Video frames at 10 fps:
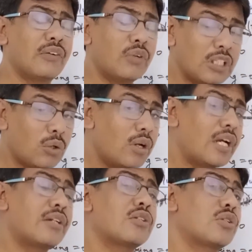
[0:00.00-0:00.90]
For the
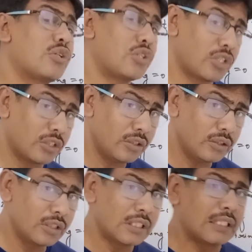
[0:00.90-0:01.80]
non-ideal
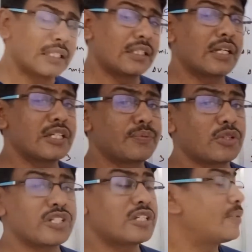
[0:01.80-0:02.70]
solution, there is
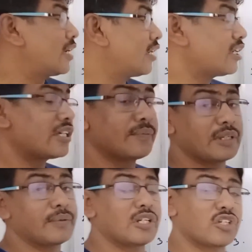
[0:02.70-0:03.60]
positive and negative
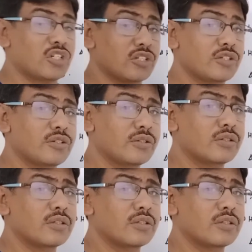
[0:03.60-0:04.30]
deviations.